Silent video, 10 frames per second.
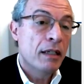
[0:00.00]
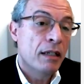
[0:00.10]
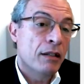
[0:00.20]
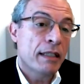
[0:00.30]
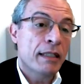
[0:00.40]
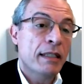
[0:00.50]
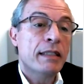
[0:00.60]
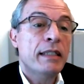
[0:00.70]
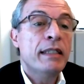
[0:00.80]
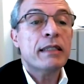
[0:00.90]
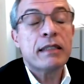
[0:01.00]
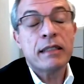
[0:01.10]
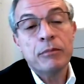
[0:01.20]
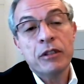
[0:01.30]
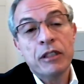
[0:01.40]
Okay, here are
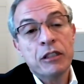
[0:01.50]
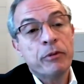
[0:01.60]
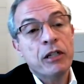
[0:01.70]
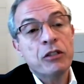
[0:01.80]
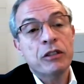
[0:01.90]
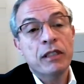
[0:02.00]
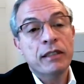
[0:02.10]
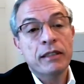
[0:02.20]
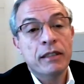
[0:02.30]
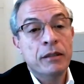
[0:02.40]
some of the expressions that